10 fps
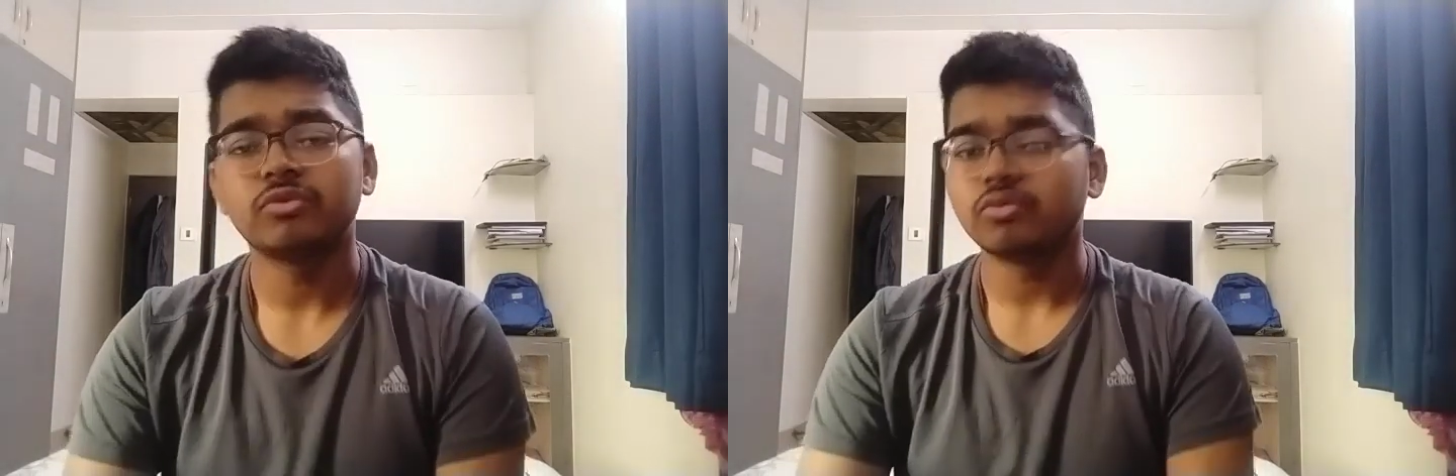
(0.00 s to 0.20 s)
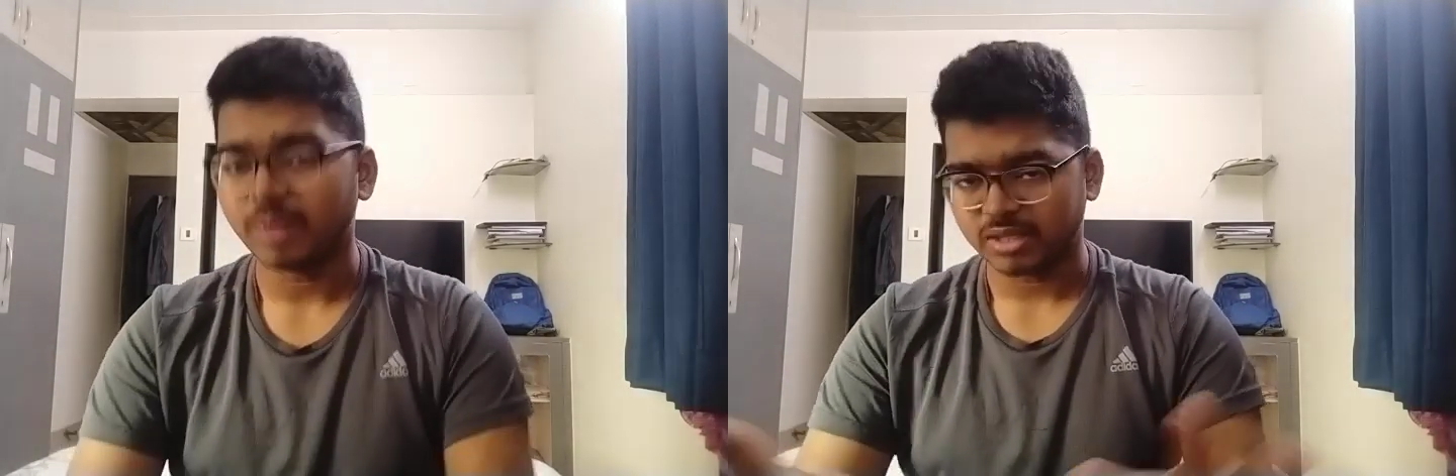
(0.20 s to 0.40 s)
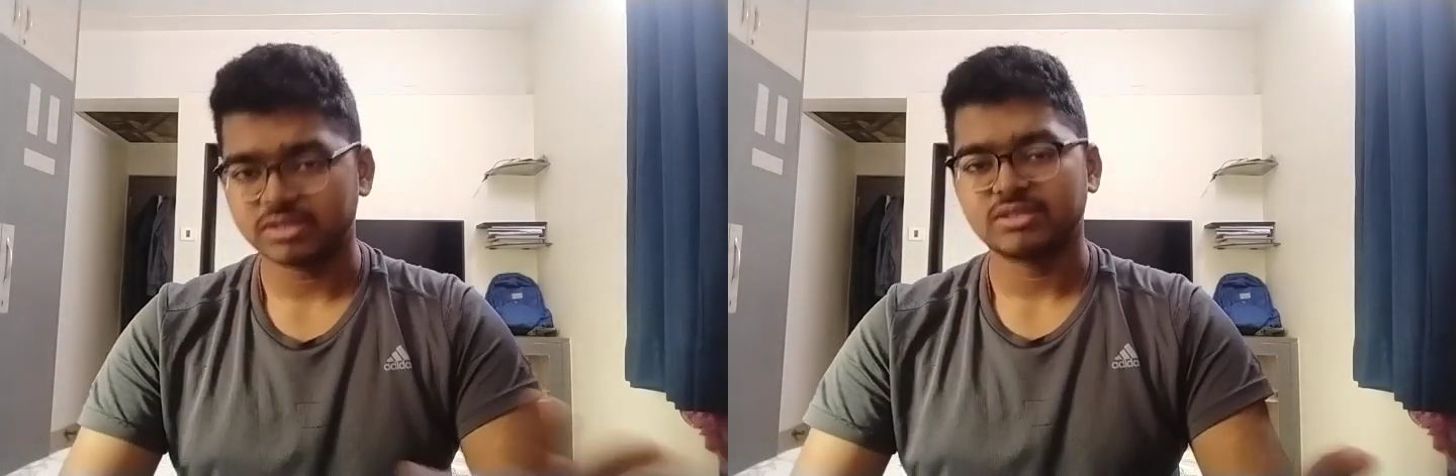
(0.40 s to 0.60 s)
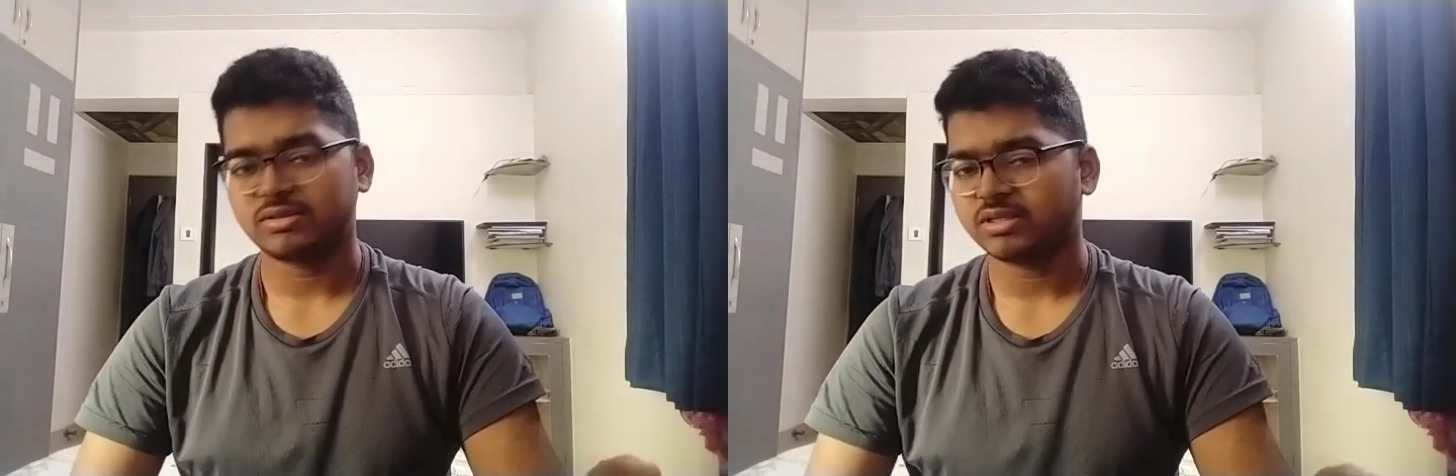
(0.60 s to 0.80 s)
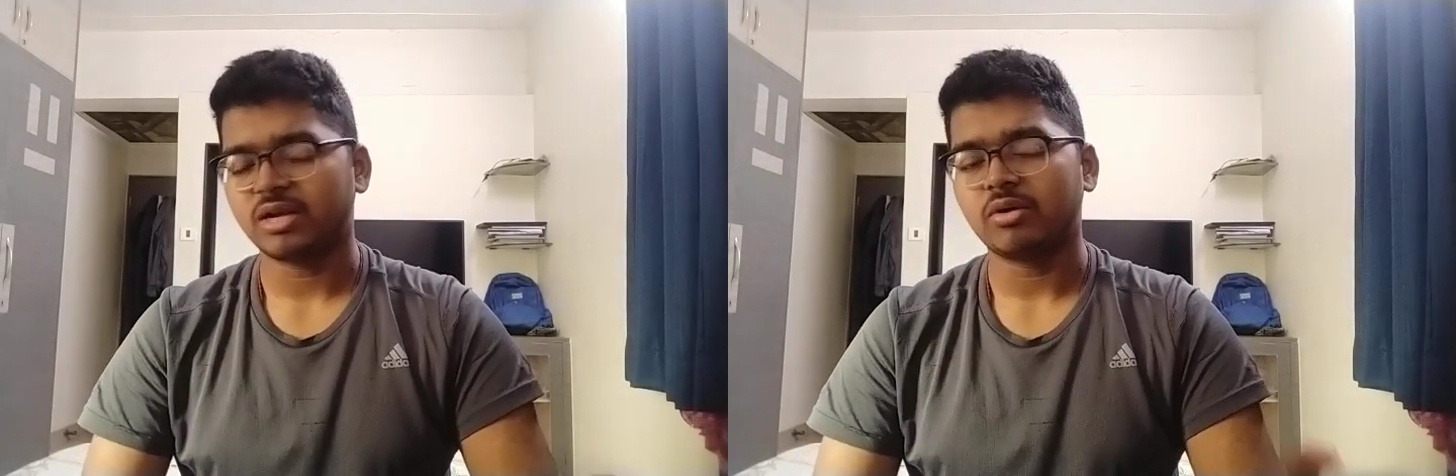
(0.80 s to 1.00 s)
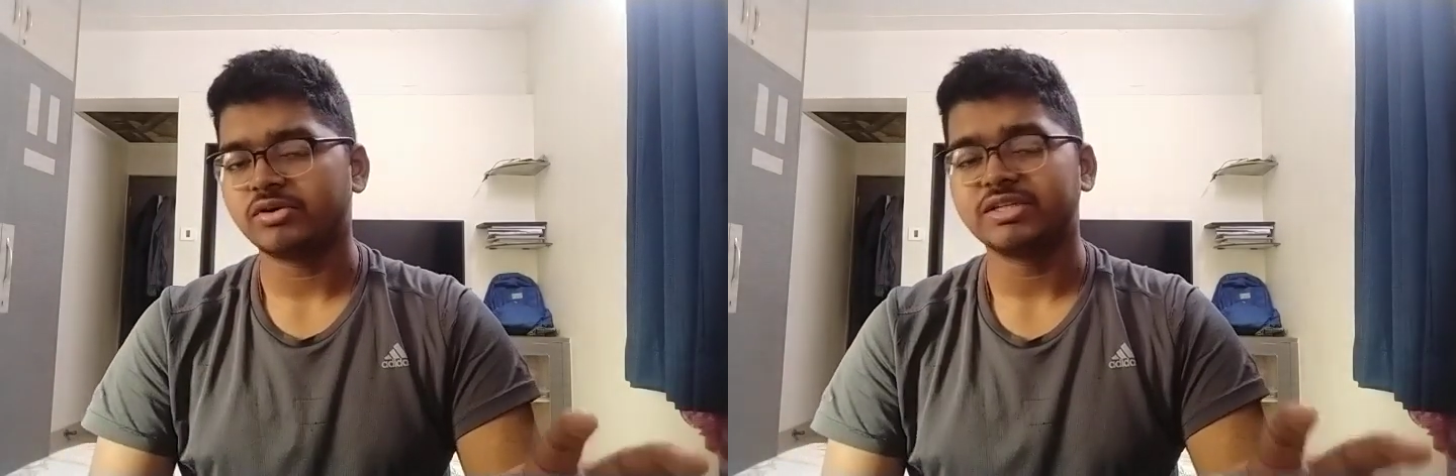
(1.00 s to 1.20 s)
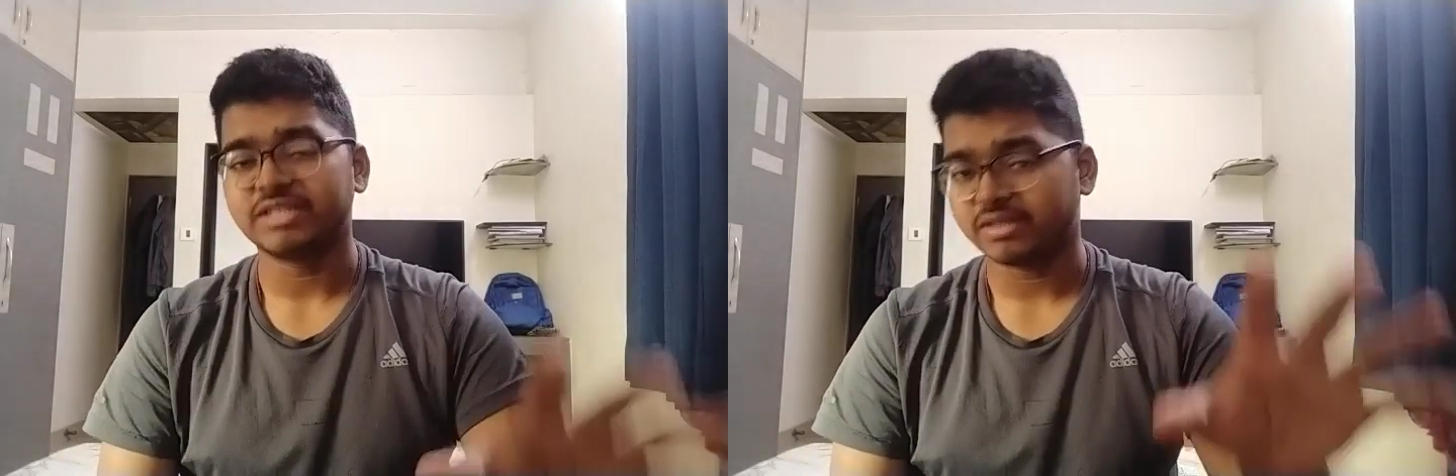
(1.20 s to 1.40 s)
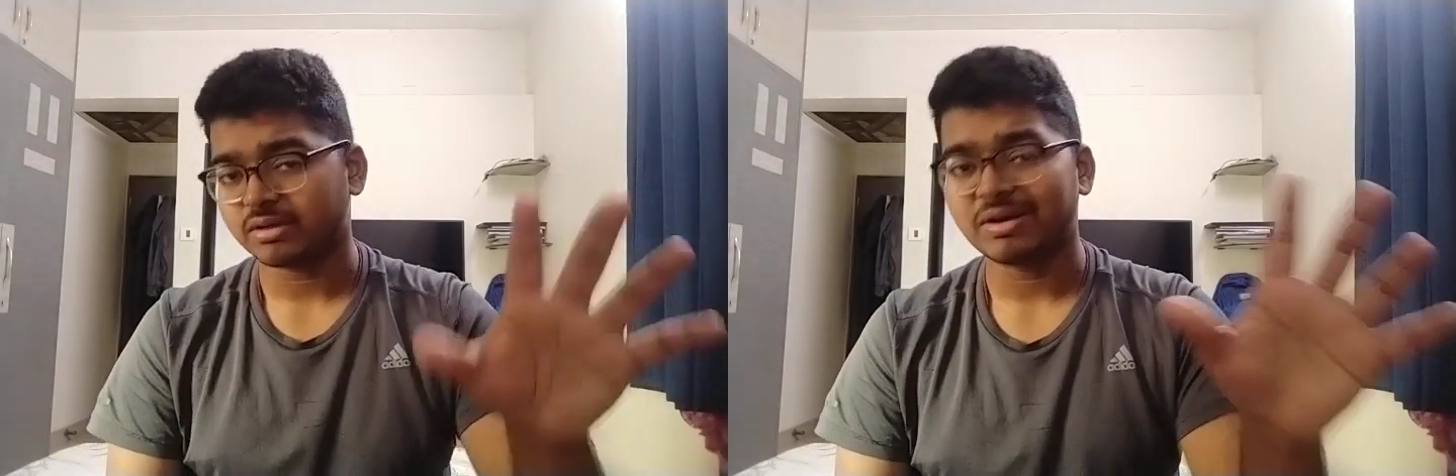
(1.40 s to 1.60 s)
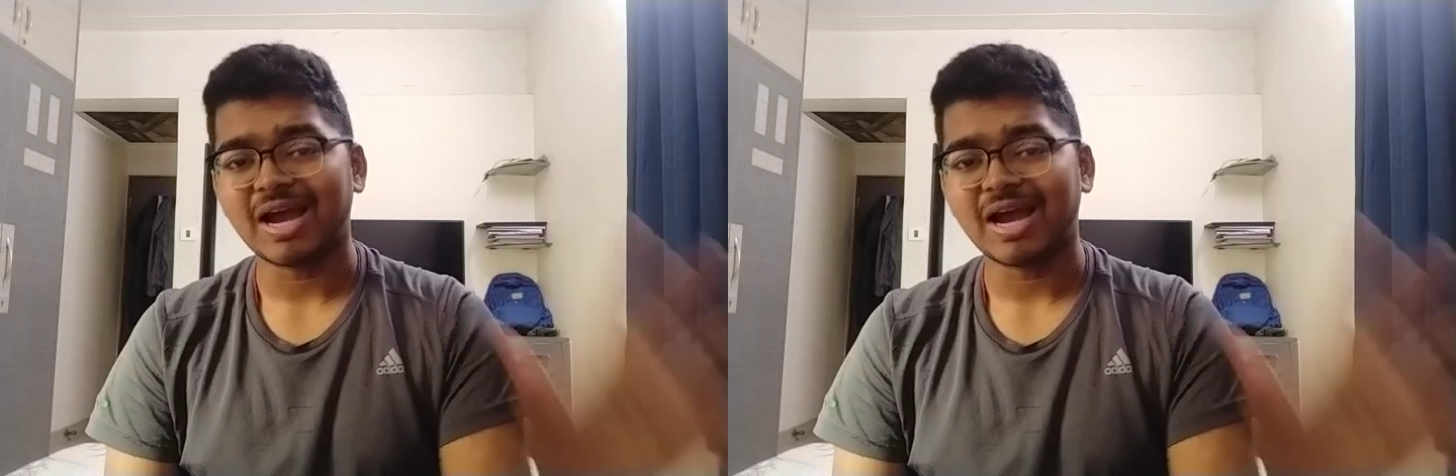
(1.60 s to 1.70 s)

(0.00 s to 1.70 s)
two parts that I've already said.